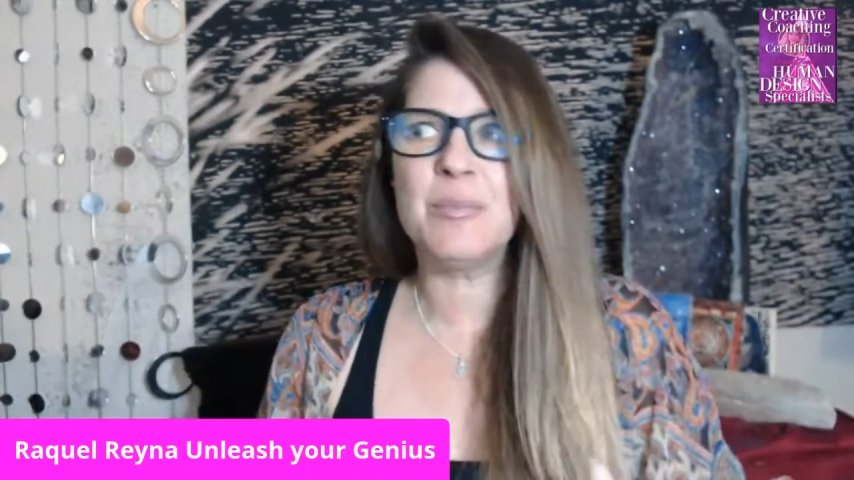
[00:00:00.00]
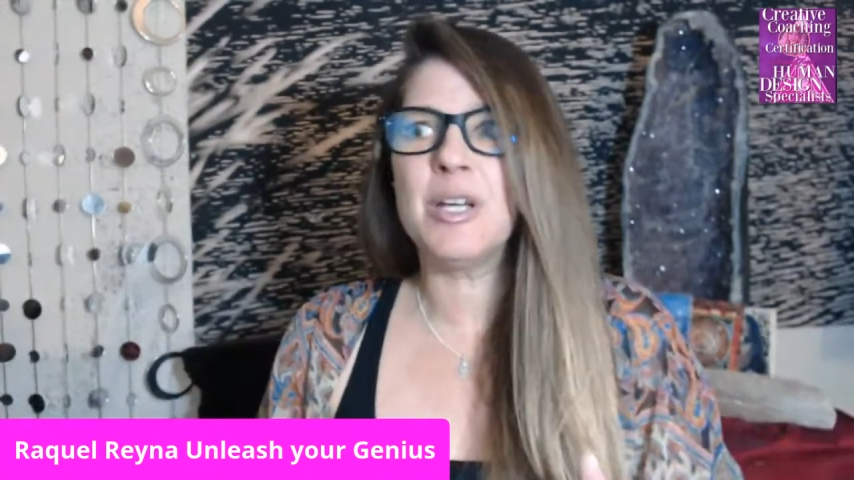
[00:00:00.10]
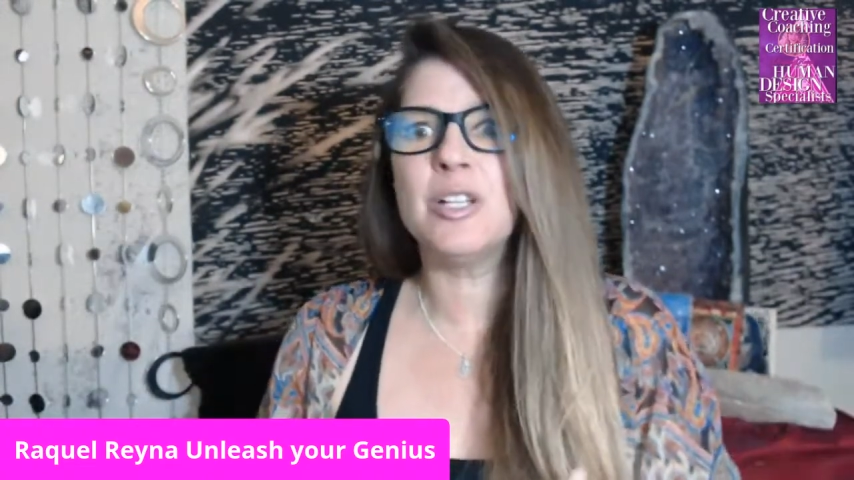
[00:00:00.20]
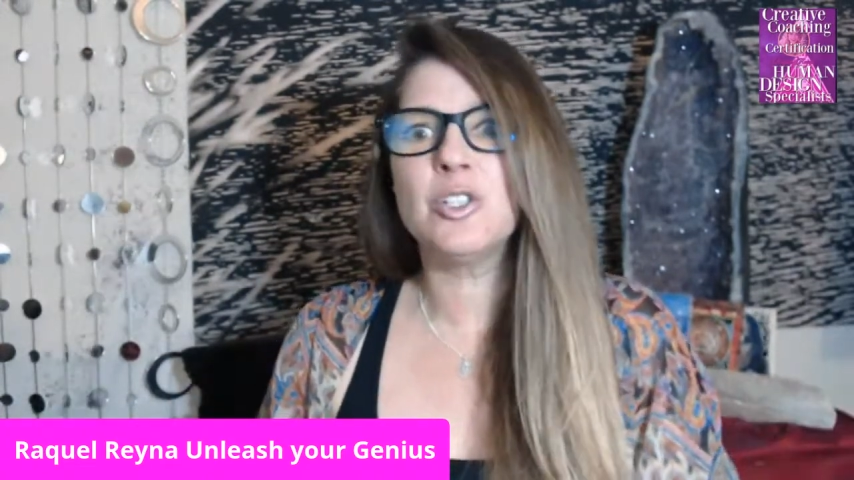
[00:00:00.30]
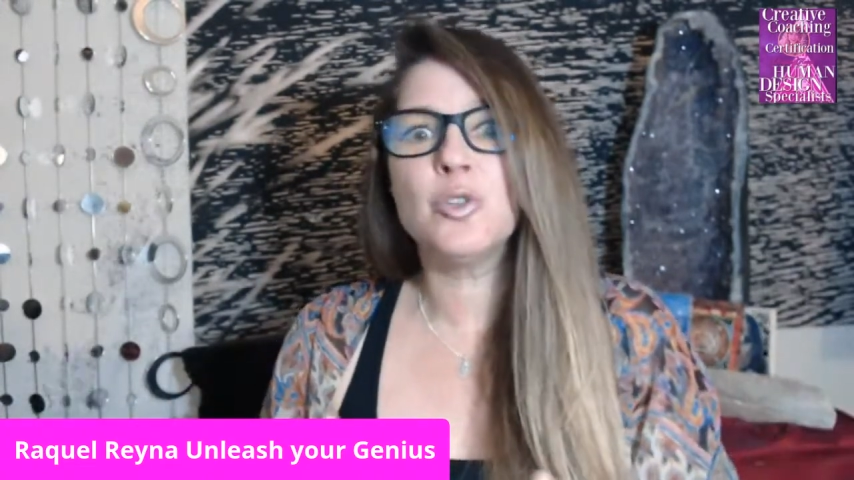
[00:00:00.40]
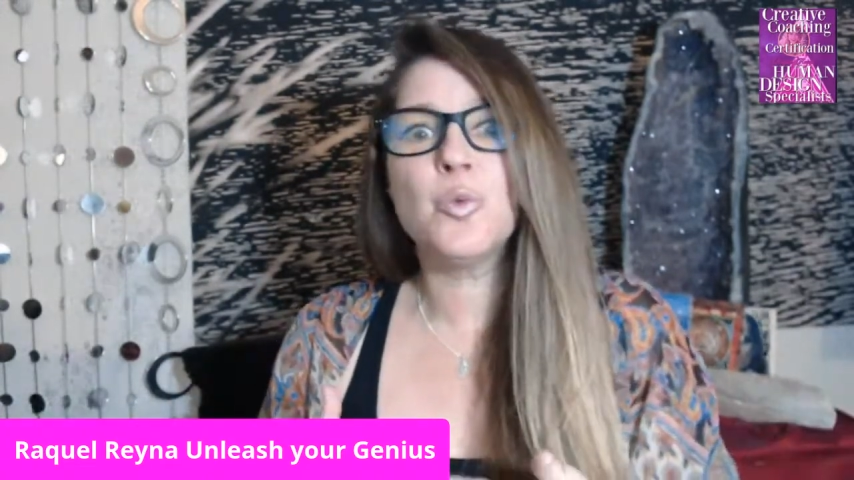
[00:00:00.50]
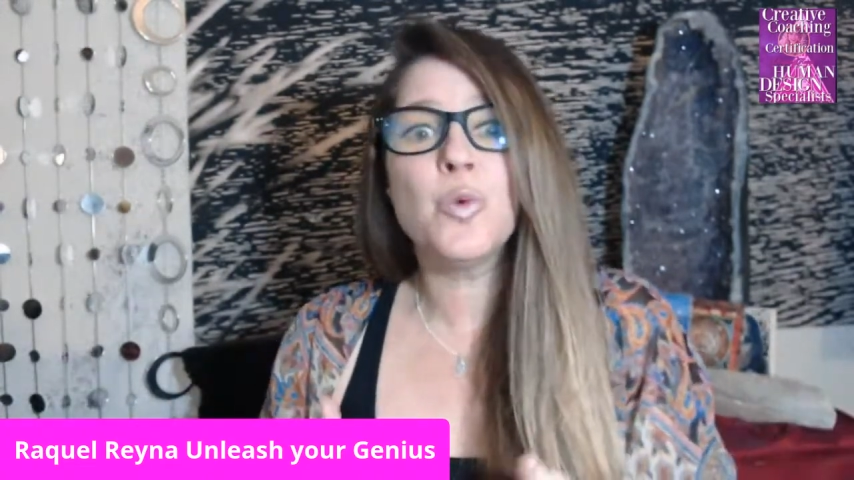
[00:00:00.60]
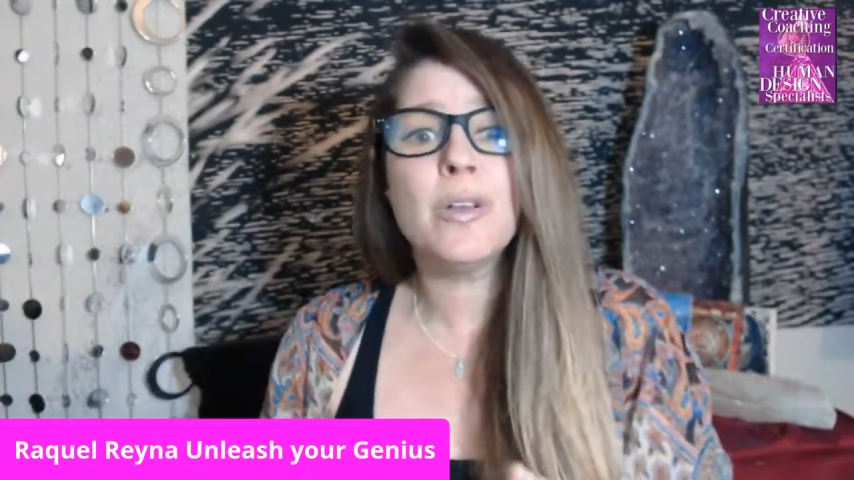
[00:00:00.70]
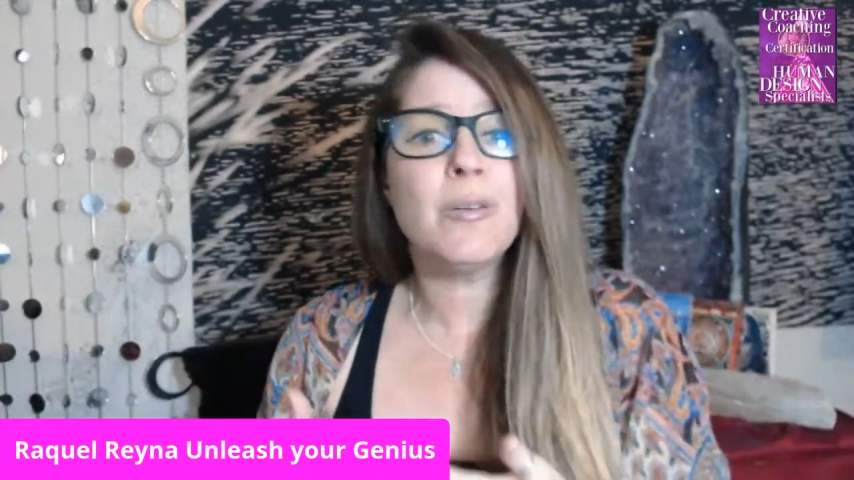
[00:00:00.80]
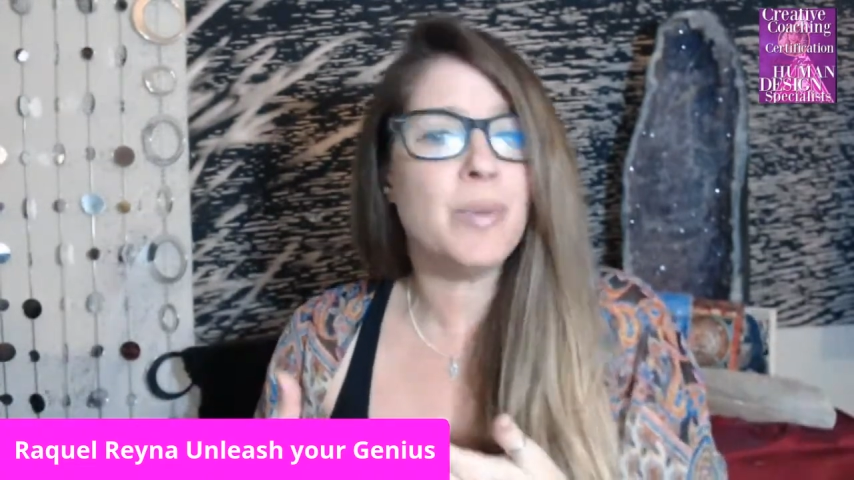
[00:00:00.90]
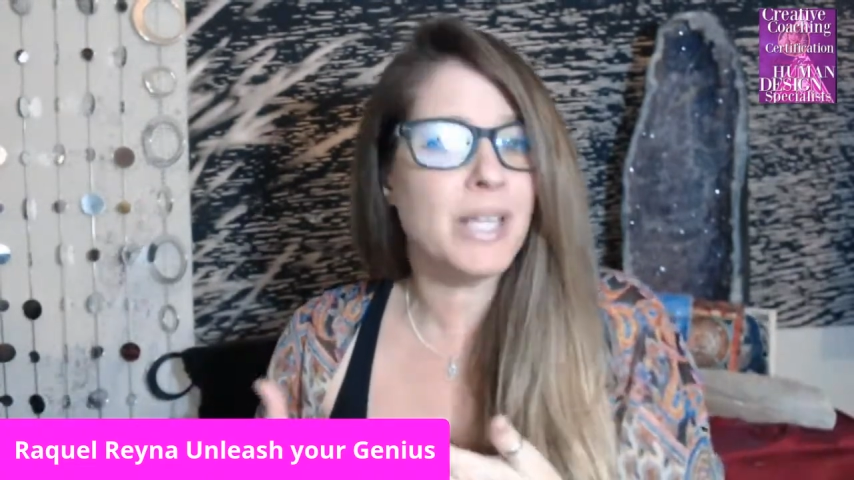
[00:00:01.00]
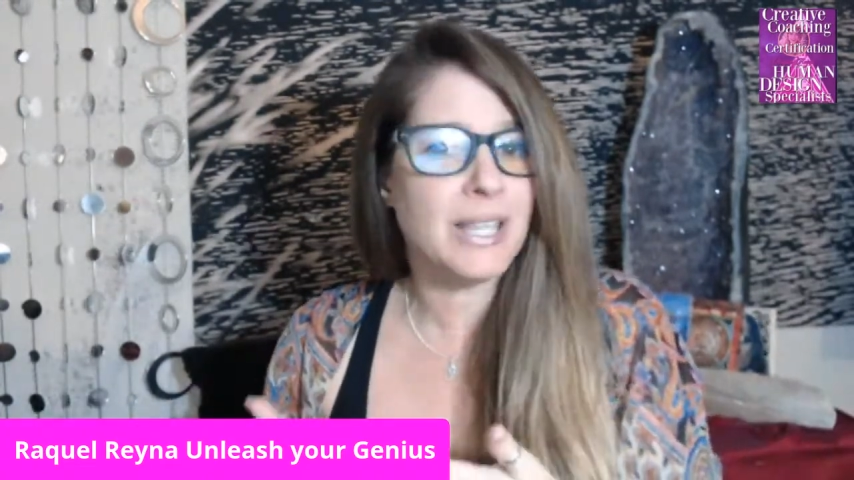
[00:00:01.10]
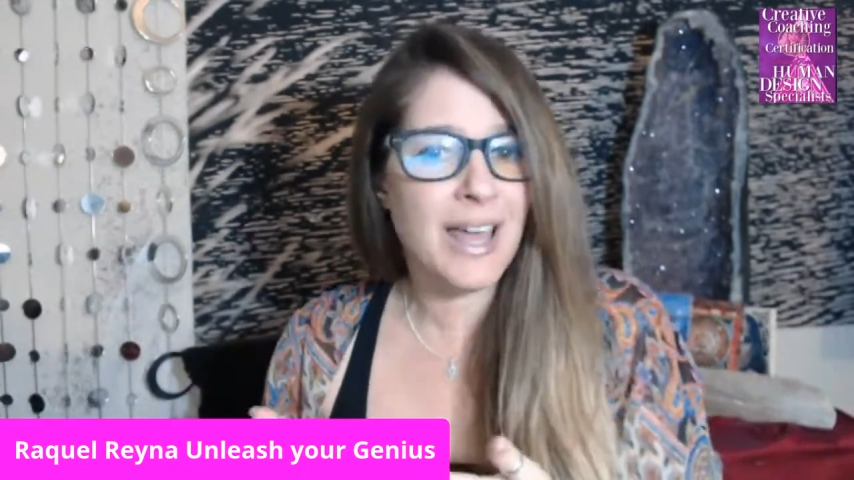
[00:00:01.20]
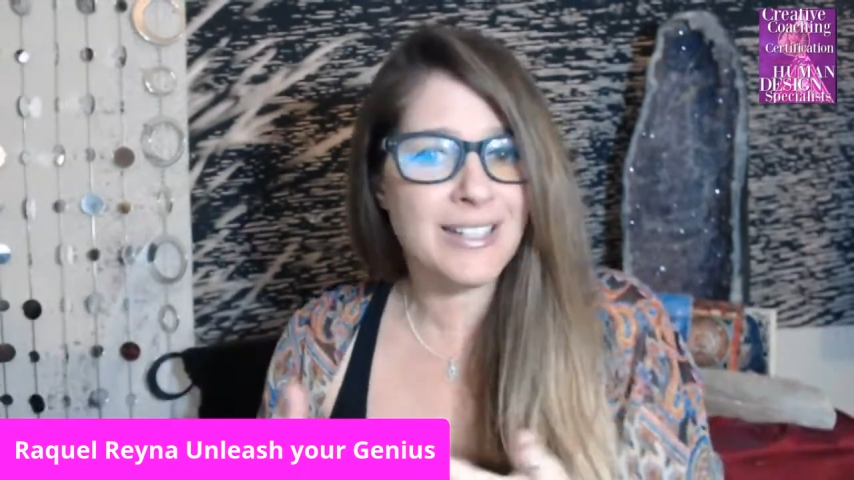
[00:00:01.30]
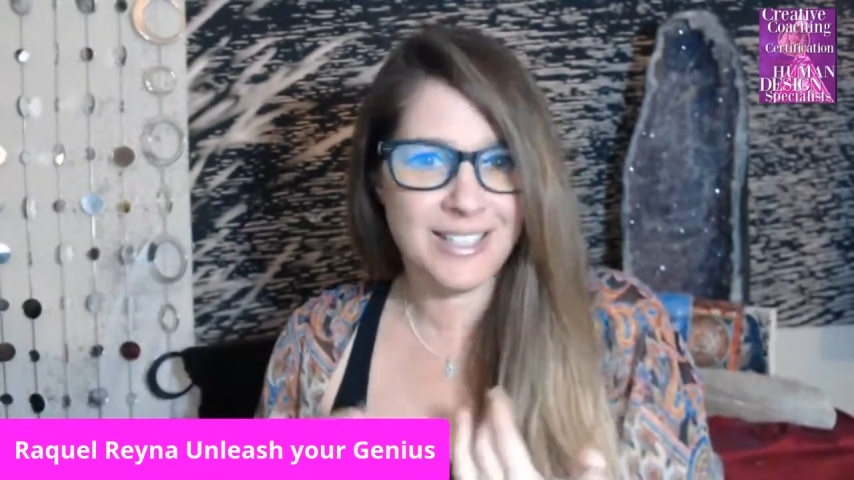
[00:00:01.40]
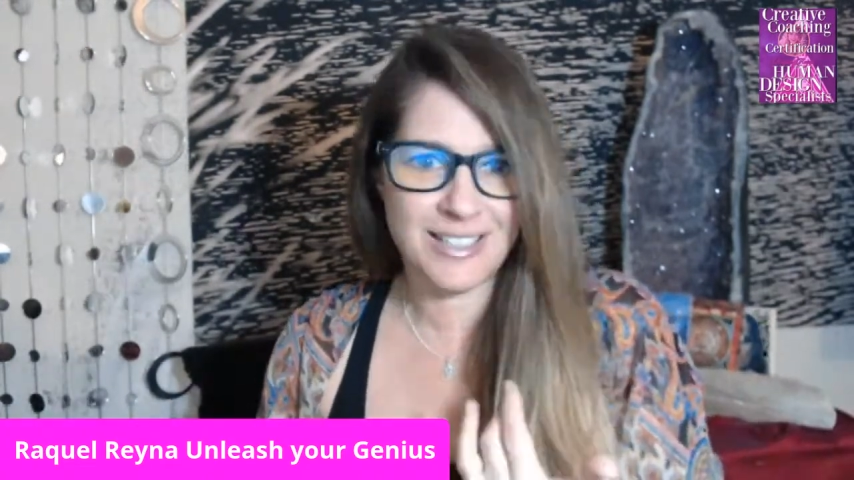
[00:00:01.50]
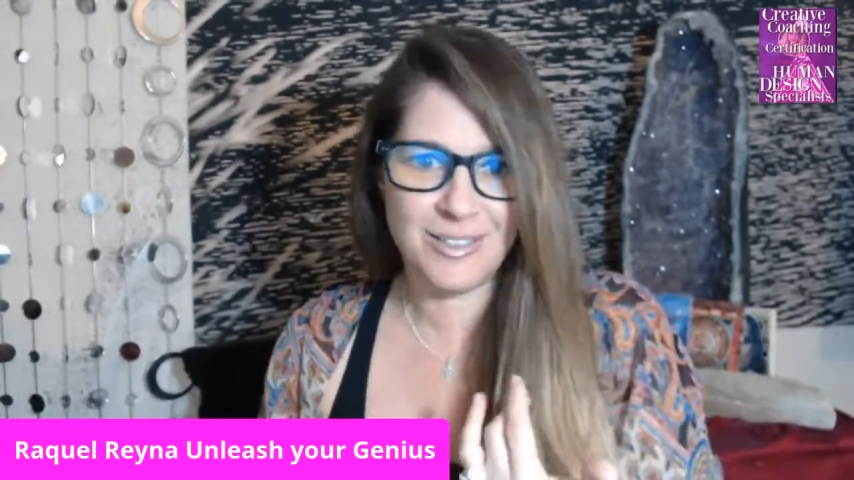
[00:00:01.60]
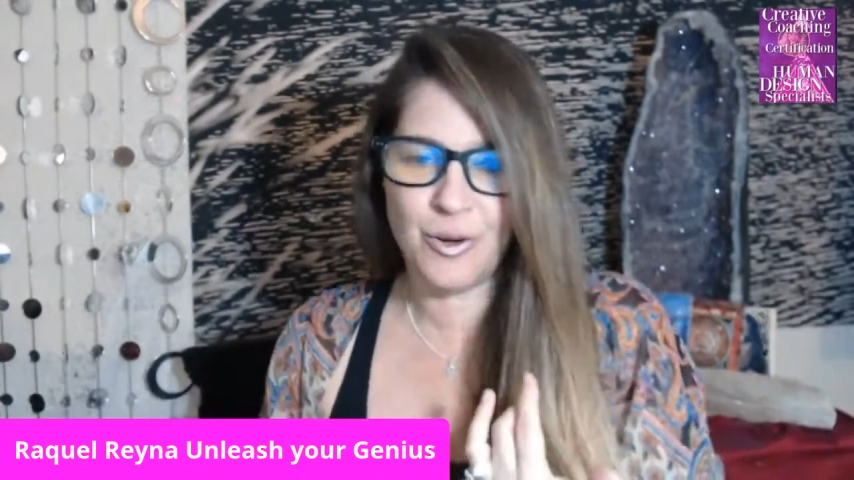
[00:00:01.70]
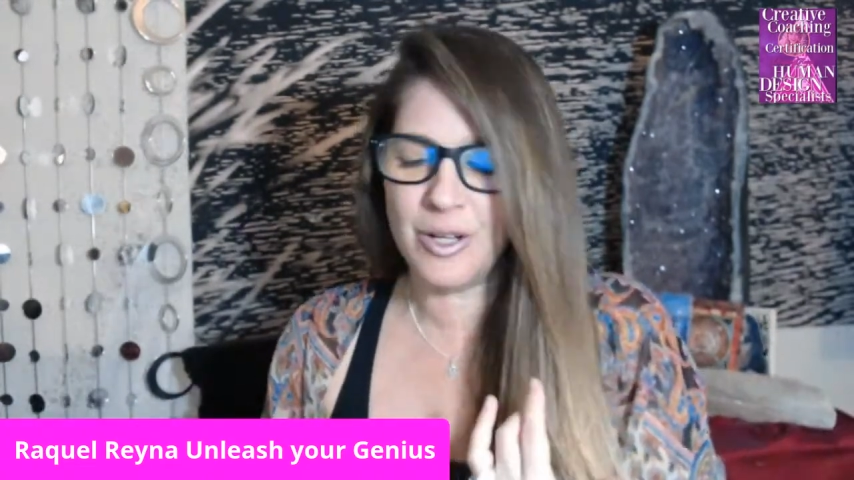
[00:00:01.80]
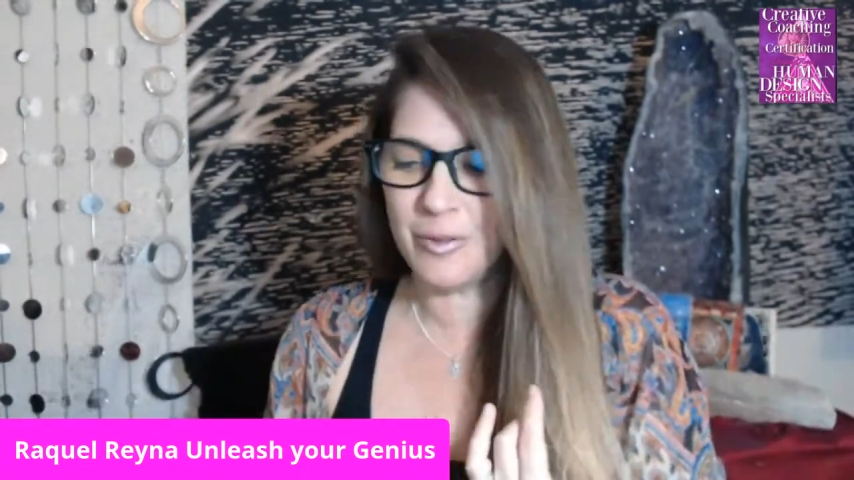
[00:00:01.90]
because you will be led
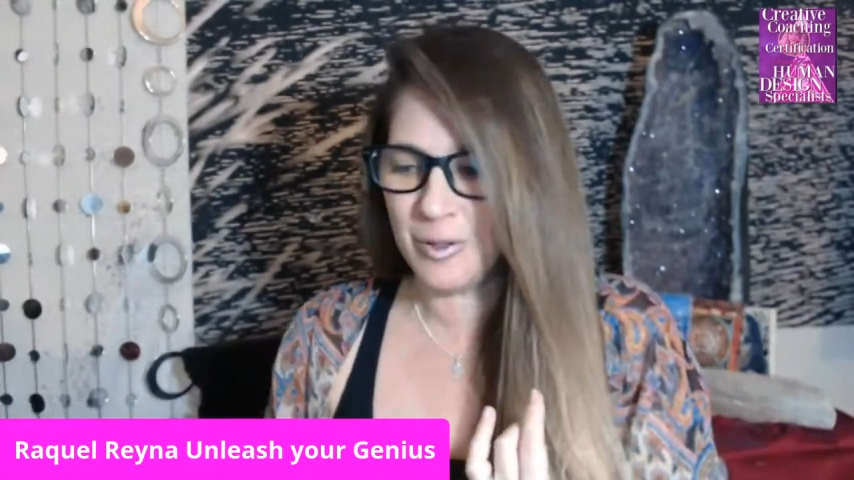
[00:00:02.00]
to,